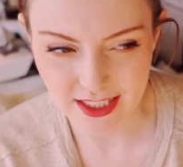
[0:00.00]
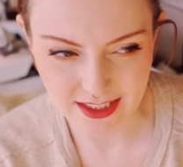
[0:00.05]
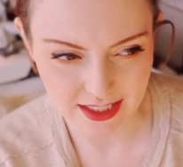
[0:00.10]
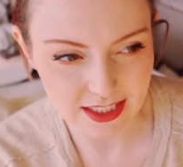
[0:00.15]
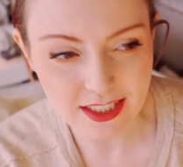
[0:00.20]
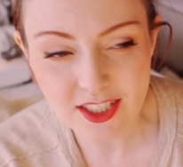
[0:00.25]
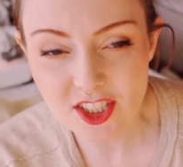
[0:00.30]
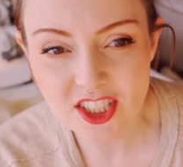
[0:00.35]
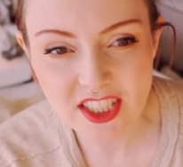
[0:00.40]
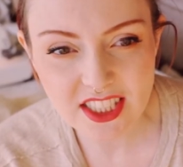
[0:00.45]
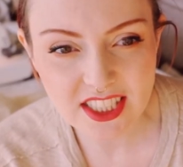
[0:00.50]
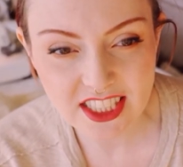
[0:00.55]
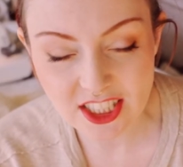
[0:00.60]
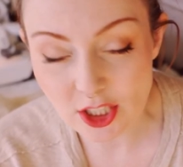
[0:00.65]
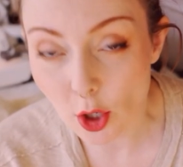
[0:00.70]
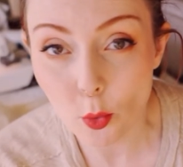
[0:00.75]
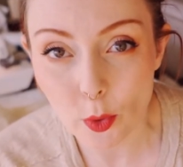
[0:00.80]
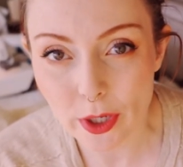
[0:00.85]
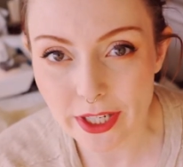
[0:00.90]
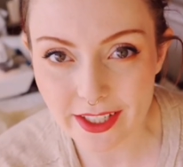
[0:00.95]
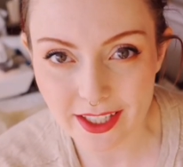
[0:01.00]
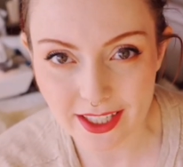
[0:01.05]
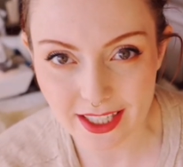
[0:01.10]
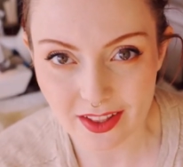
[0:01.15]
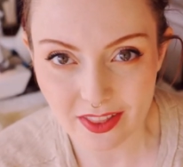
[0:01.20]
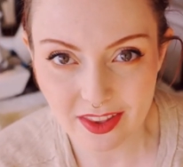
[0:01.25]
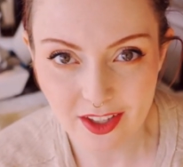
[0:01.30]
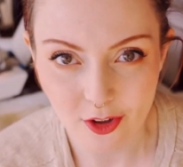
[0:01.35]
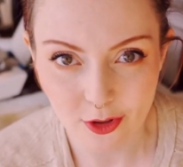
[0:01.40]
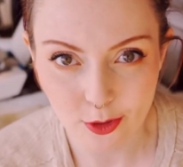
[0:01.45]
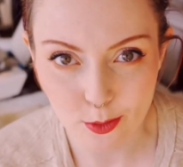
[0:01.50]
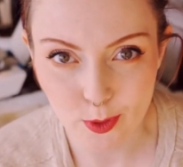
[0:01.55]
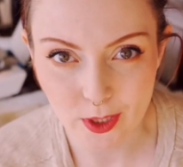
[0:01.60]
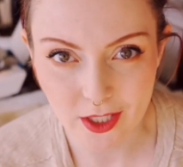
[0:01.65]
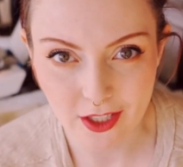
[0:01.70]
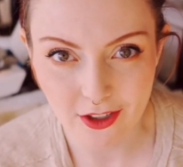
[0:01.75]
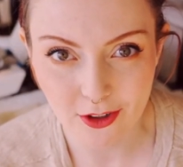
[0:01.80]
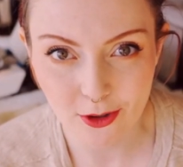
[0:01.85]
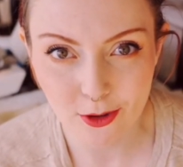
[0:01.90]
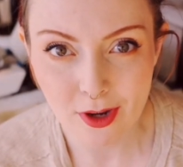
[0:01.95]
didn't show it in the other
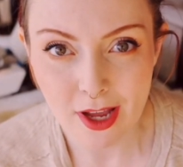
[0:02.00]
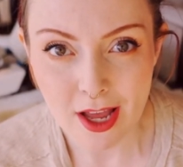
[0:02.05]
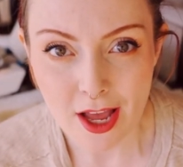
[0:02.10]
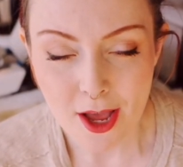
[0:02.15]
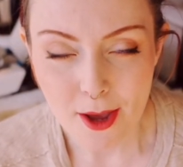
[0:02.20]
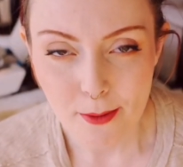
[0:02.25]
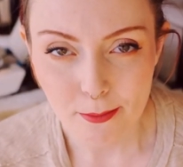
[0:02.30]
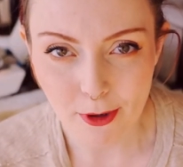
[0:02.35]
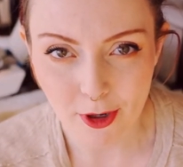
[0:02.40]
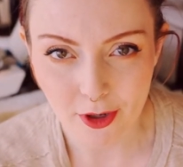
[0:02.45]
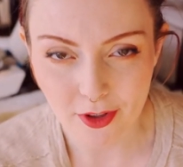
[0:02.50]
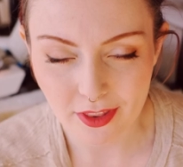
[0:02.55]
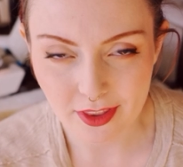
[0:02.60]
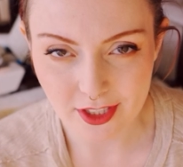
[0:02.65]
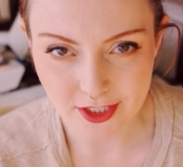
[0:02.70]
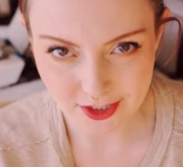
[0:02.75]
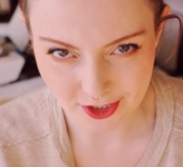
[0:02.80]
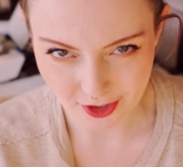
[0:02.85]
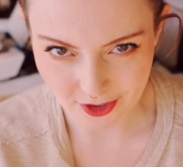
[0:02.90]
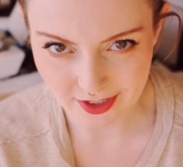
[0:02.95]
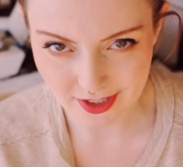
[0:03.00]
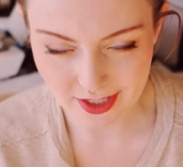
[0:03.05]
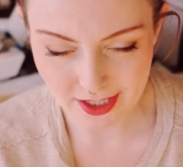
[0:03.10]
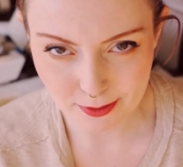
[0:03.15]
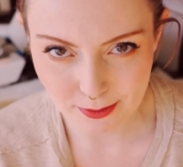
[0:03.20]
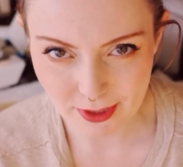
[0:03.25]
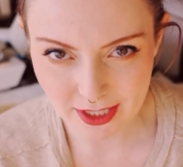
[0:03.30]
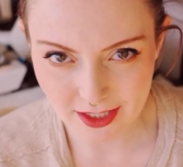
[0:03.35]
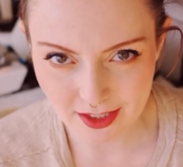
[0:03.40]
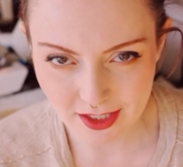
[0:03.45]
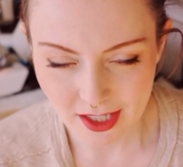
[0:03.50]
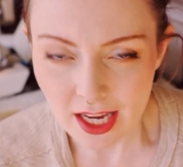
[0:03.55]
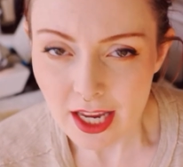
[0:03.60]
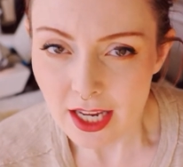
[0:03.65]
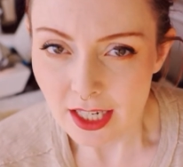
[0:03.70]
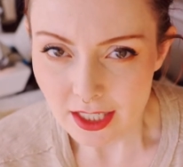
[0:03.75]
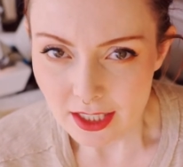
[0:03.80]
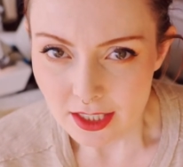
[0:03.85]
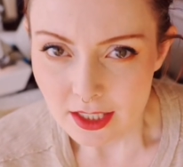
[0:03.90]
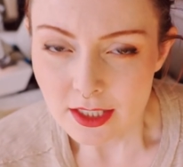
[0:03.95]
video, but the skirt that I made,
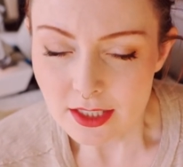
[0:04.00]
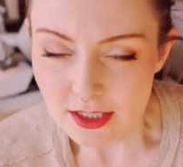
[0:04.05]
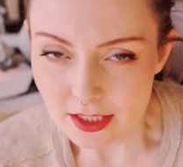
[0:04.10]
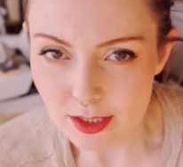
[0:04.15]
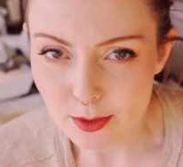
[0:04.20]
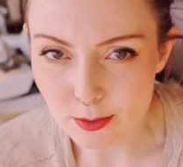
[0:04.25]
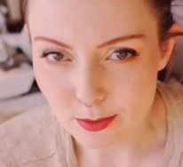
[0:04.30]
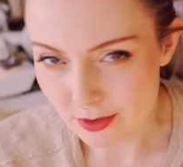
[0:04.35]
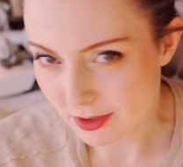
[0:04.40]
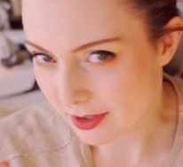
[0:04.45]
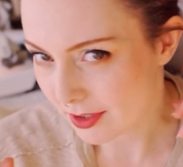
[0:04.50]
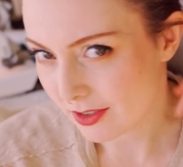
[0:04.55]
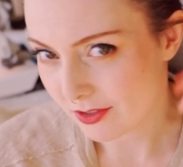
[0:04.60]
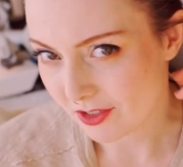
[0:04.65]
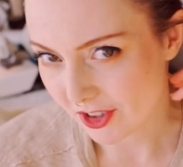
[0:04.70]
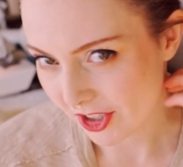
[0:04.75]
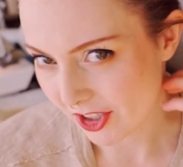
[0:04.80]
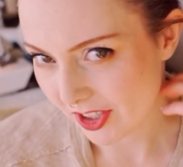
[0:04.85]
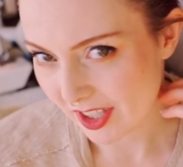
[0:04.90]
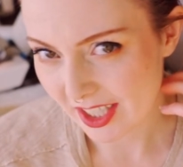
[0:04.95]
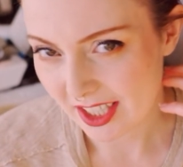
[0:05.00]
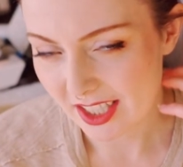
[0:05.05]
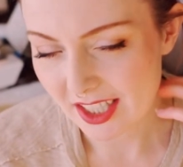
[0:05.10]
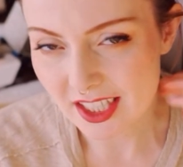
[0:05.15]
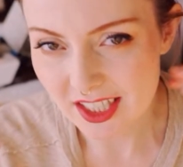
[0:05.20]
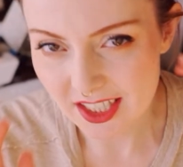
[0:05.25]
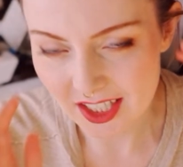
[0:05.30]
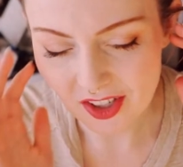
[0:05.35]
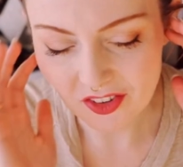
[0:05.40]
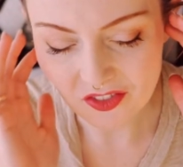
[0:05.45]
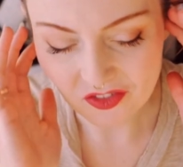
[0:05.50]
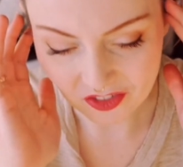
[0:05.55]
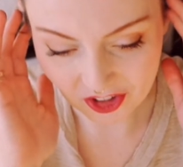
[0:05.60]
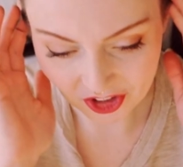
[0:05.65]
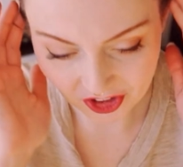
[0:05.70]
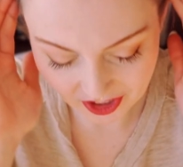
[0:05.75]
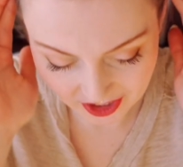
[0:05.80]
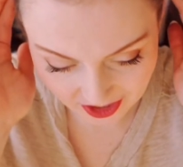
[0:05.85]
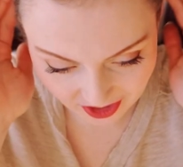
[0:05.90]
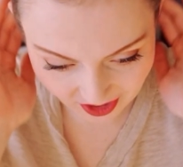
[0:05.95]
it was very,
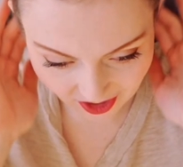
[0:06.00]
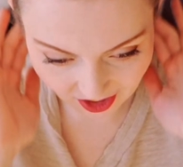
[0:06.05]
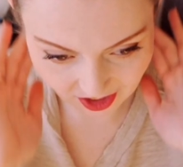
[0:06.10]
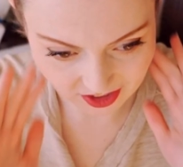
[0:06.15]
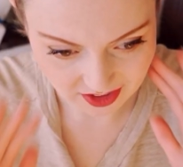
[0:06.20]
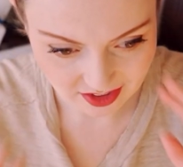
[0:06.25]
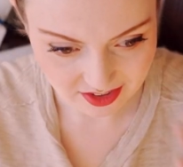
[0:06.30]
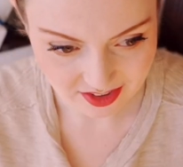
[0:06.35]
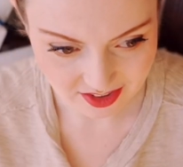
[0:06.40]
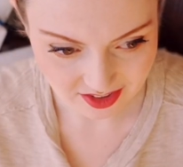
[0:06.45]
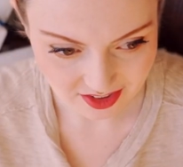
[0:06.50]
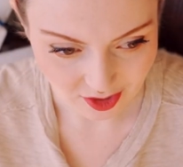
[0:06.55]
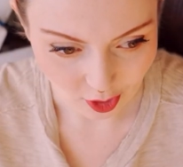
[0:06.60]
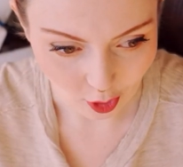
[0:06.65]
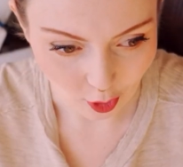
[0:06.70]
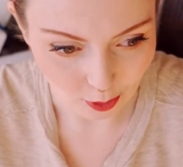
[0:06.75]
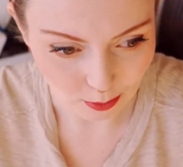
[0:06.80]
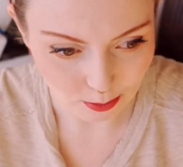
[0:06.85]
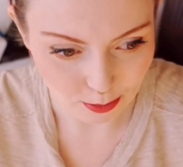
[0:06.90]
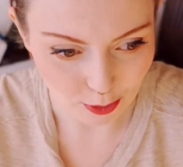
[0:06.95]
very not on